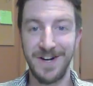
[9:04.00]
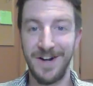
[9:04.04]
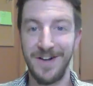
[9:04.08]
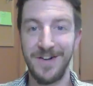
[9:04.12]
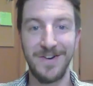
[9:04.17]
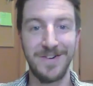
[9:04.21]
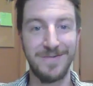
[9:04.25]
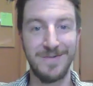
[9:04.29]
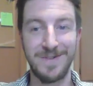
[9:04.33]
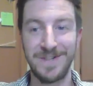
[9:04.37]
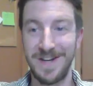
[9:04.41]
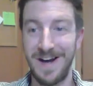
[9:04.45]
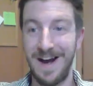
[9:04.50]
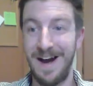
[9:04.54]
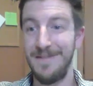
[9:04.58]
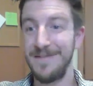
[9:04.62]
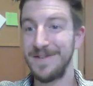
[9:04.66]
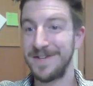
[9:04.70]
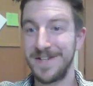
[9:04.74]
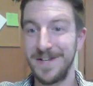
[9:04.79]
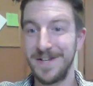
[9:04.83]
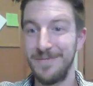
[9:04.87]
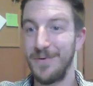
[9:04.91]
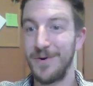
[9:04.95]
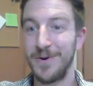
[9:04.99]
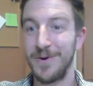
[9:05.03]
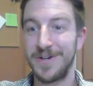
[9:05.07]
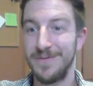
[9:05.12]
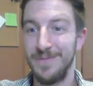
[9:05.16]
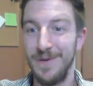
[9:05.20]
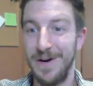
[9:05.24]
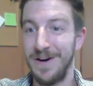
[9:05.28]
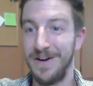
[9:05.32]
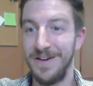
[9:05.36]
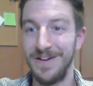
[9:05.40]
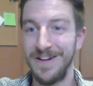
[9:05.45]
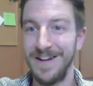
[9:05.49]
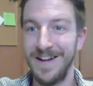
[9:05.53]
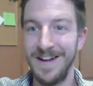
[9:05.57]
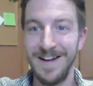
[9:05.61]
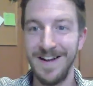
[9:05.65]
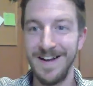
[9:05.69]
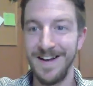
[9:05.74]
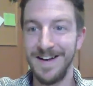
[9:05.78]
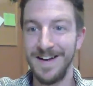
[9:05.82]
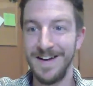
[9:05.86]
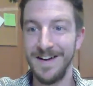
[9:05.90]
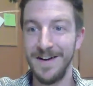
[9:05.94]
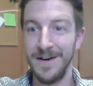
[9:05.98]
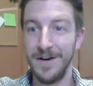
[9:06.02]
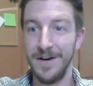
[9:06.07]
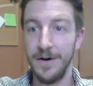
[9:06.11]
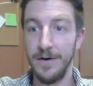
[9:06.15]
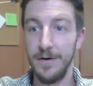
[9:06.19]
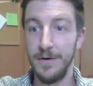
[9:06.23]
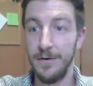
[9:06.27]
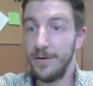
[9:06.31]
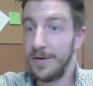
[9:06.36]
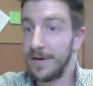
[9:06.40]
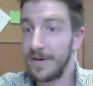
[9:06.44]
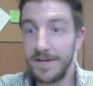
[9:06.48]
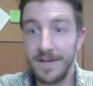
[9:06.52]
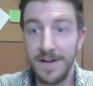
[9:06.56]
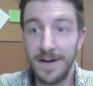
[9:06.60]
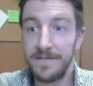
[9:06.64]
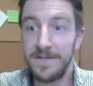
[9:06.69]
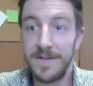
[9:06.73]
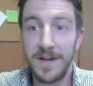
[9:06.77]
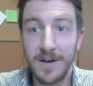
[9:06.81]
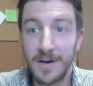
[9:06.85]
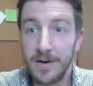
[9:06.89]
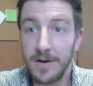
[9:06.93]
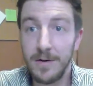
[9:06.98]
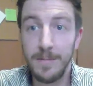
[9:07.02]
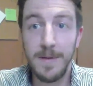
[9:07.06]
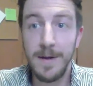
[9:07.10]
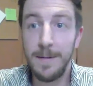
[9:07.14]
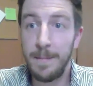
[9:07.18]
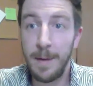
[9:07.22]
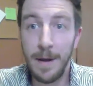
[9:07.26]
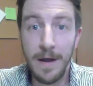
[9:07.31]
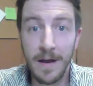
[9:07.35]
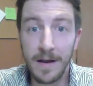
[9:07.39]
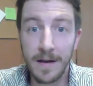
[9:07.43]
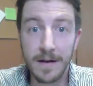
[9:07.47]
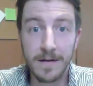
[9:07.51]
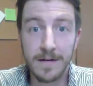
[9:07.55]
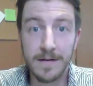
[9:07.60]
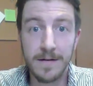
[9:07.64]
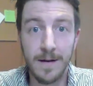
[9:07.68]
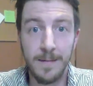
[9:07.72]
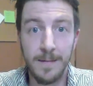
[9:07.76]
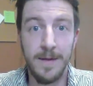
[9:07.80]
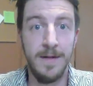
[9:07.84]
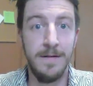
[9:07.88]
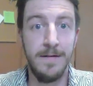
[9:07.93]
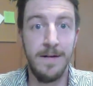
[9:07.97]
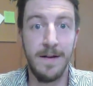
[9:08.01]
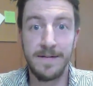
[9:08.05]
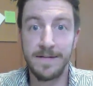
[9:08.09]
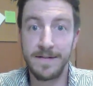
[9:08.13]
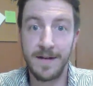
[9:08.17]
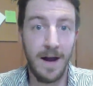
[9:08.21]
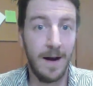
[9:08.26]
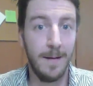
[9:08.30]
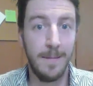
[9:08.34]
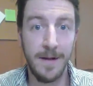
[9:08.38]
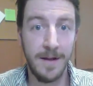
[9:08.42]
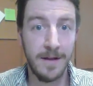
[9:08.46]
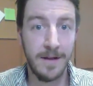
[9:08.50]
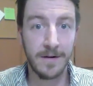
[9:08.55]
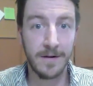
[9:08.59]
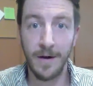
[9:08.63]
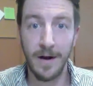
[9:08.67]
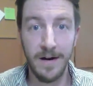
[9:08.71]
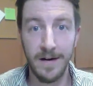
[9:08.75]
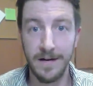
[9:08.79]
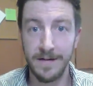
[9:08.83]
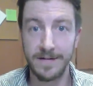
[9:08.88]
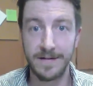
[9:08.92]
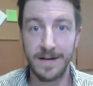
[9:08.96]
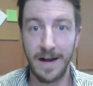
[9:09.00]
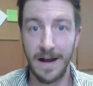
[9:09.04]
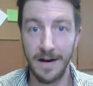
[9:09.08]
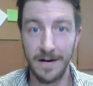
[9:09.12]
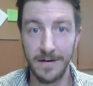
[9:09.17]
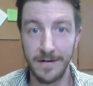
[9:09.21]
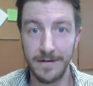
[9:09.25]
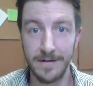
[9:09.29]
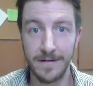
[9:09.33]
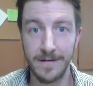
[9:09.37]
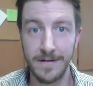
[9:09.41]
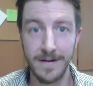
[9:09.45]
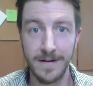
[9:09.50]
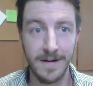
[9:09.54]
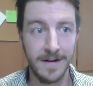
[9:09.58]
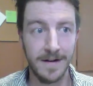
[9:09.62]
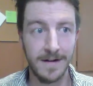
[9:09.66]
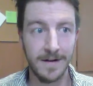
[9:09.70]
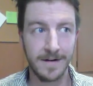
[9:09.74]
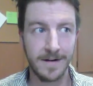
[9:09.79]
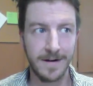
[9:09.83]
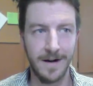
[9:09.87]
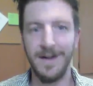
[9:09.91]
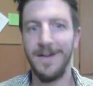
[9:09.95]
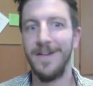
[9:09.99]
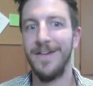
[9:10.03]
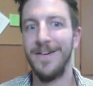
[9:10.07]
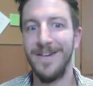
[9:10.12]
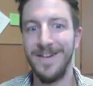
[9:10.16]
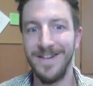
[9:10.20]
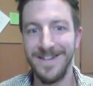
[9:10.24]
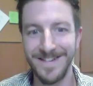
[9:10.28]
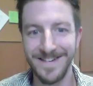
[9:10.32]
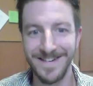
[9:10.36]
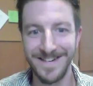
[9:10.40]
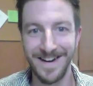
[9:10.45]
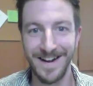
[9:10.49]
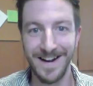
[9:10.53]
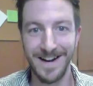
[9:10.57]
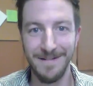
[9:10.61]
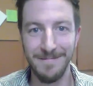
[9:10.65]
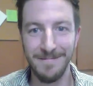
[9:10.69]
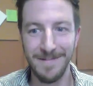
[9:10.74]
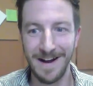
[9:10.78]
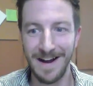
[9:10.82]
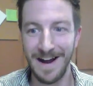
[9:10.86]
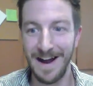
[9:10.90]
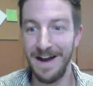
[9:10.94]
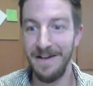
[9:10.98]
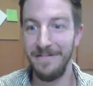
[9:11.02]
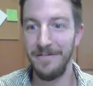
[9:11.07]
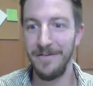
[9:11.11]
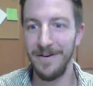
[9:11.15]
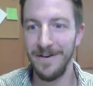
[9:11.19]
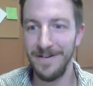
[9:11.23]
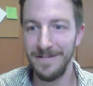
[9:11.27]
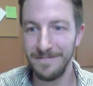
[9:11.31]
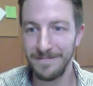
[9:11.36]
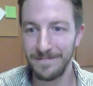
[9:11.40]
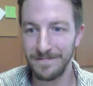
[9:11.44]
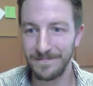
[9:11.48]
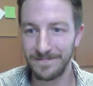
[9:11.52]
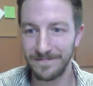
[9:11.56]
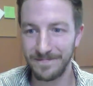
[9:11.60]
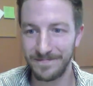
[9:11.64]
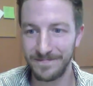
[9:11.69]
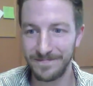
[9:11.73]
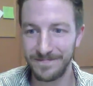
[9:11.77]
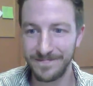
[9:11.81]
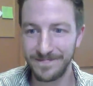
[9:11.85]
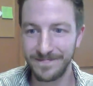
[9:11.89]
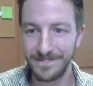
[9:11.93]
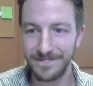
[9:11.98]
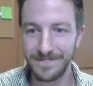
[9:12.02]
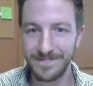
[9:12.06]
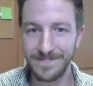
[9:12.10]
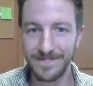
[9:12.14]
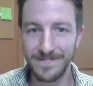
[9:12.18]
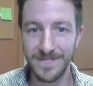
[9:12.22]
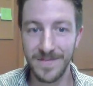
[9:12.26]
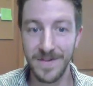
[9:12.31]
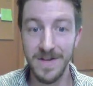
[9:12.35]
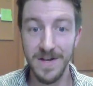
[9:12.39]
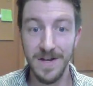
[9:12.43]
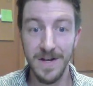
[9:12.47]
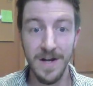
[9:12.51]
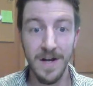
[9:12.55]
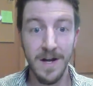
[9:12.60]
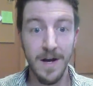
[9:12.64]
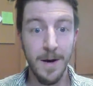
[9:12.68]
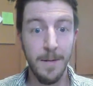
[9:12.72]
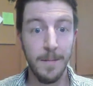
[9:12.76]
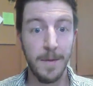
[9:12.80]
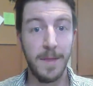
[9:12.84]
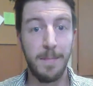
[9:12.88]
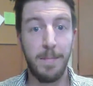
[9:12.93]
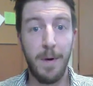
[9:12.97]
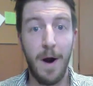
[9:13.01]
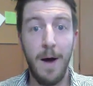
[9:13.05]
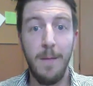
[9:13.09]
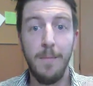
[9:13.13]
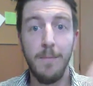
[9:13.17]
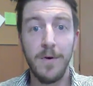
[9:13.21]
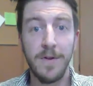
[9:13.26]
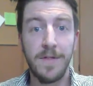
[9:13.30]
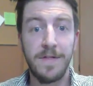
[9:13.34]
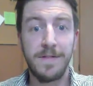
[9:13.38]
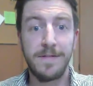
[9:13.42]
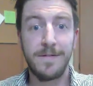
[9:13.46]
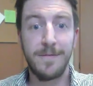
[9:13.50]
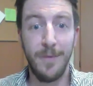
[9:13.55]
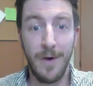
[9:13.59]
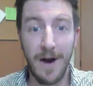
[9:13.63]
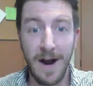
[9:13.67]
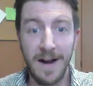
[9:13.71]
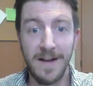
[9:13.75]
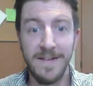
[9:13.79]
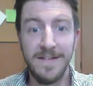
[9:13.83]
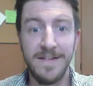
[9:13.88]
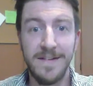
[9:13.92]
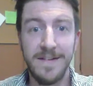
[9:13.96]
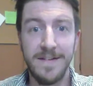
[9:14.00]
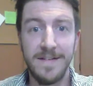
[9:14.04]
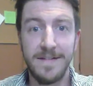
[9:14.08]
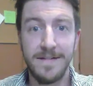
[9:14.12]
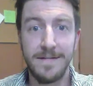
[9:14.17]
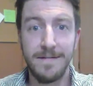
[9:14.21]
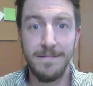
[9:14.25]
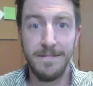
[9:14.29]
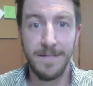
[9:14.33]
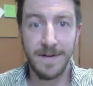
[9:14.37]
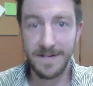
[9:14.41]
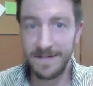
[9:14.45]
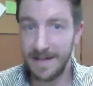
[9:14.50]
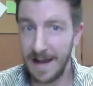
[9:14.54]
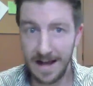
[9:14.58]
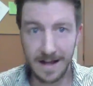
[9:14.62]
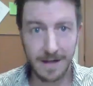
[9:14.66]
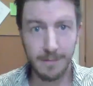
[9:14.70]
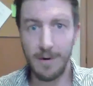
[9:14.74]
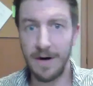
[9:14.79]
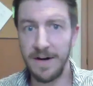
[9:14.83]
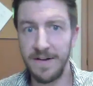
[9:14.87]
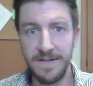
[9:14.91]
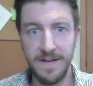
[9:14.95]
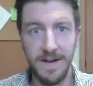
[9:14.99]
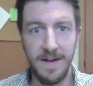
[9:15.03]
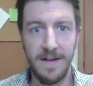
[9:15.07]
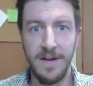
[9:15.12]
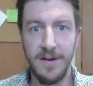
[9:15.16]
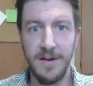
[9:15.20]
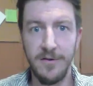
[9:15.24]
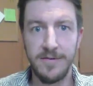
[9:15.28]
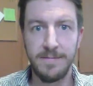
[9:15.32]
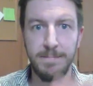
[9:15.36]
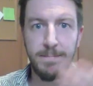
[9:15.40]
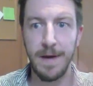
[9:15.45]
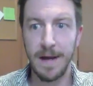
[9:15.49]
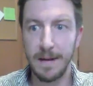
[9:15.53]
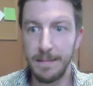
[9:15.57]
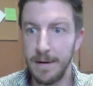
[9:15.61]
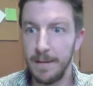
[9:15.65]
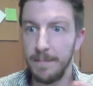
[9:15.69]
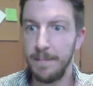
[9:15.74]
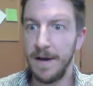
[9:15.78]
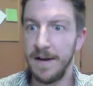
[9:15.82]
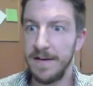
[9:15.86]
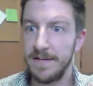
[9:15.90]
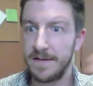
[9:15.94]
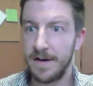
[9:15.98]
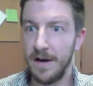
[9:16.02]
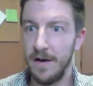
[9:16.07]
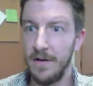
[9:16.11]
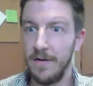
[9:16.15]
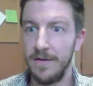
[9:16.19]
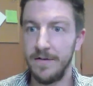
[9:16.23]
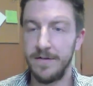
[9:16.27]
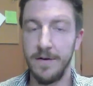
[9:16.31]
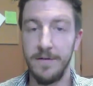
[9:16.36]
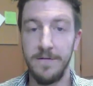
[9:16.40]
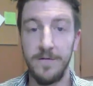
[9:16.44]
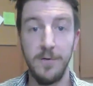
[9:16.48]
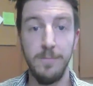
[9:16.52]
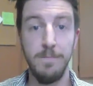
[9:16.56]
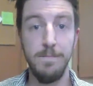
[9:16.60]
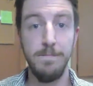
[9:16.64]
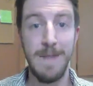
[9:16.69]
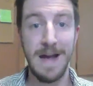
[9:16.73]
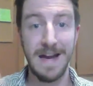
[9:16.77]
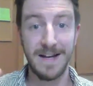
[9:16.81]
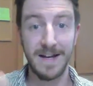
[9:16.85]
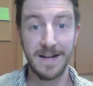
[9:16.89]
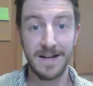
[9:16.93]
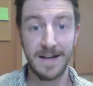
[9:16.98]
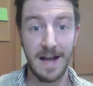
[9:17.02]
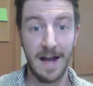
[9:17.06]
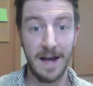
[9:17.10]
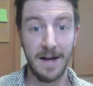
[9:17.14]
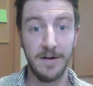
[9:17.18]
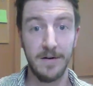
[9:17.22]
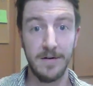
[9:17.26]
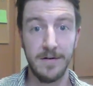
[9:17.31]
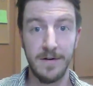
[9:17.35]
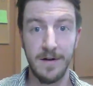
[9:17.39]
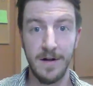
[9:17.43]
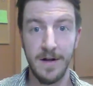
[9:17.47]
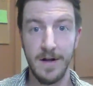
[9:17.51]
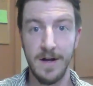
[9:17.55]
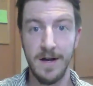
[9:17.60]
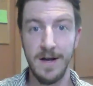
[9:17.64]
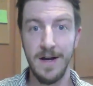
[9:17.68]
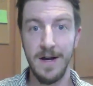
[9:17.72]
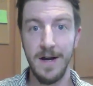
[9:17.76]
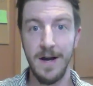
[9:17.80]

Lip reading: colors, which obviously works well. Who doesn't love Tickle Me Pink? I mean, that's got to be the greatest candle color name ever. But the problem with crayons is exactly what I said. They use pigment-based colors. So if you make a candle